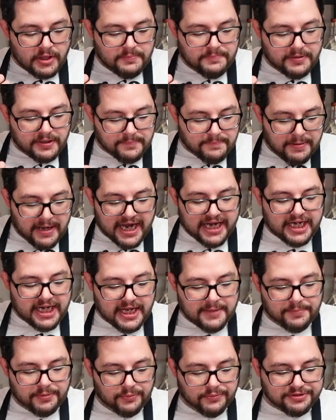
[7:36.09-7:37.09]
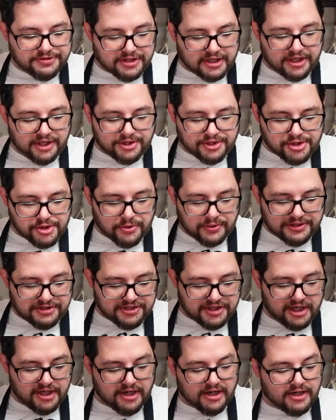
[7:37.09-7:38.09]
but pineapple was a good choice
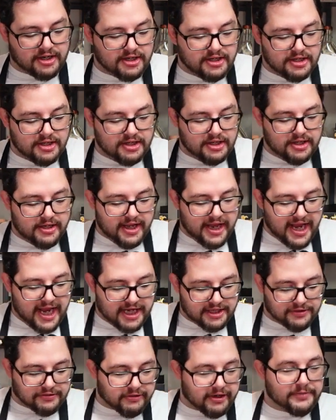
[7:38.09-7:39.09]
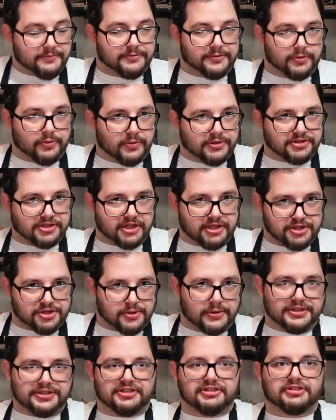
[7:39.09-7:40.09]
here, and grapefruit was a good
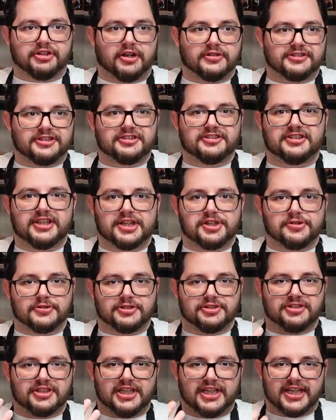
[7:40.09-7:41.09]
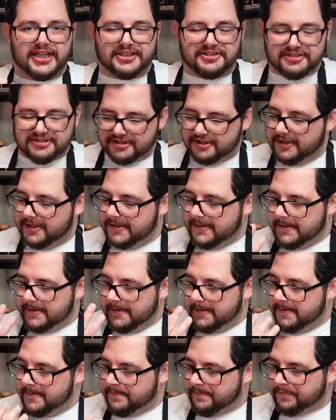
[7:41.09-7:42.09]
choice. It's all citrusy. It's
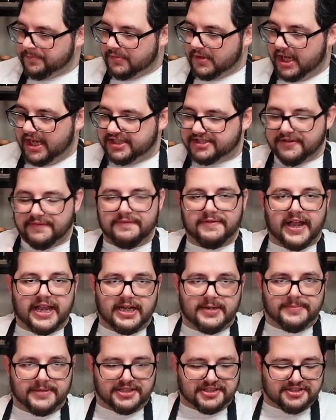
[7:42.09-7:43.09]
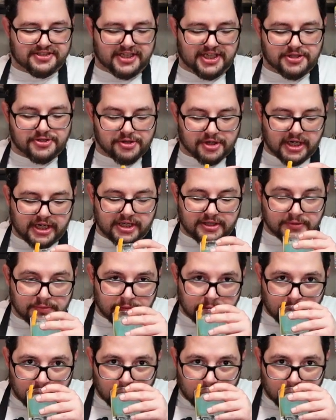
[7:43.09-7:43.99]
a vitamin C train.